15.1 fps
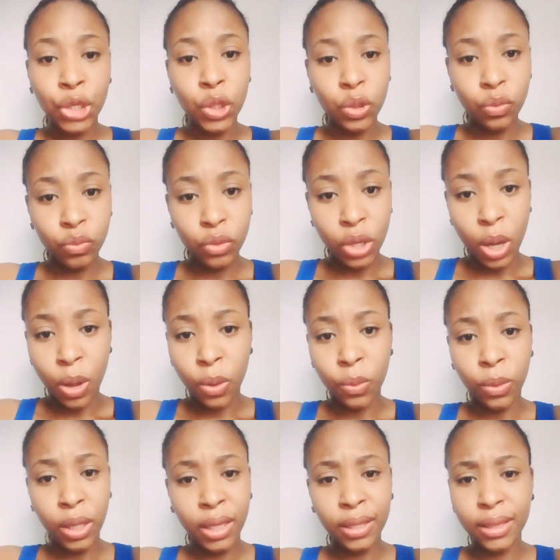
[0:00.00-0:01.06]
you
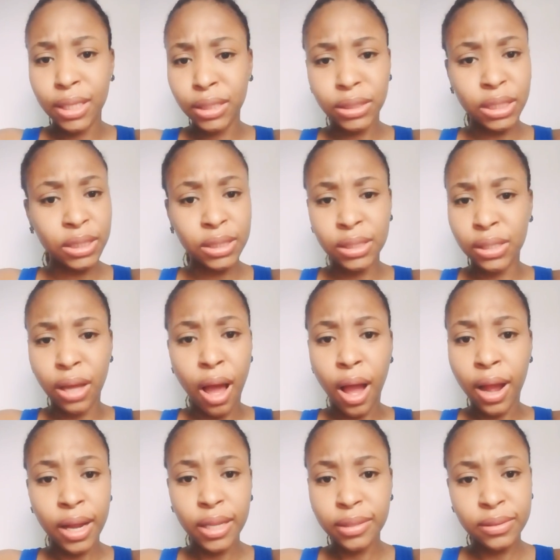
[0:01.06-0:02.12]
know that it's the
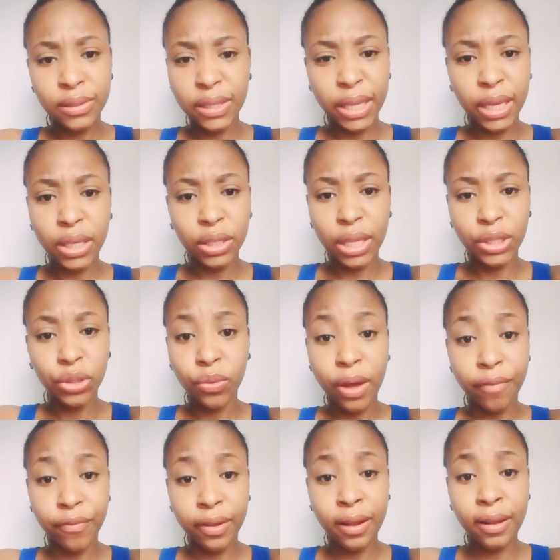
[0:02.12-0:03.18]
hardest thing that you
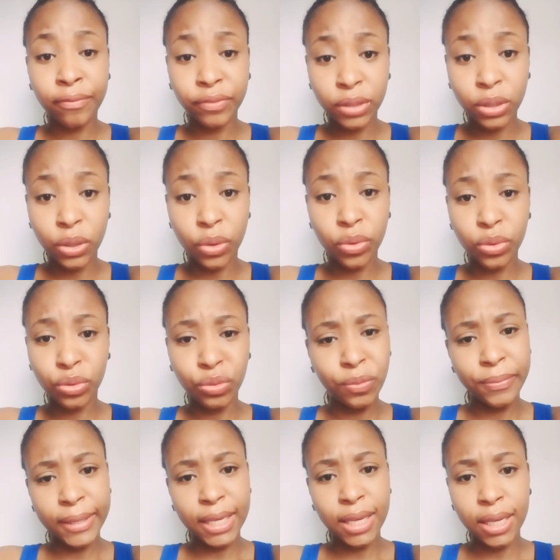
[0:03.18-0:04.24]
ever have to go through
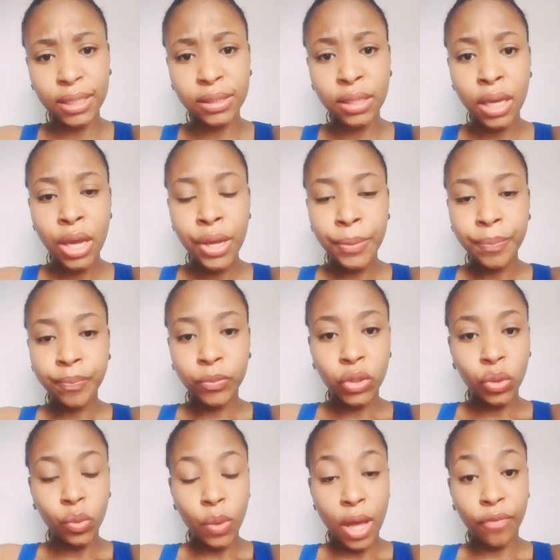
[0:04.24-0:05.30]
because
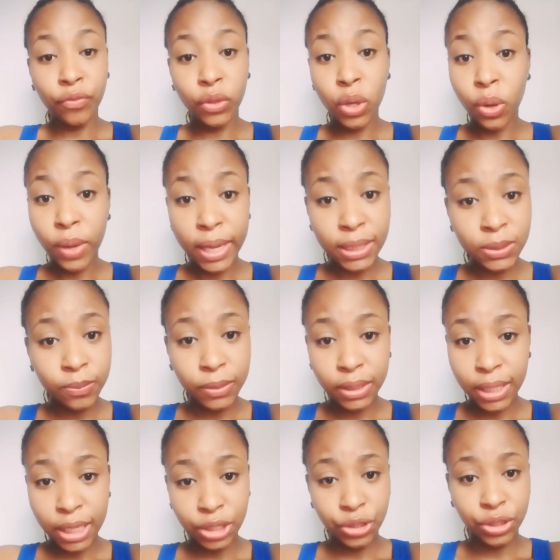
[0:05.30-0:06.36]
you have no
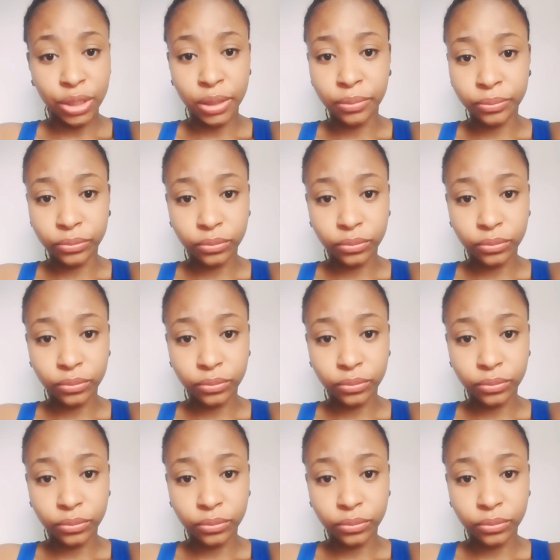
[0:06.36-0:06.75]
explanation.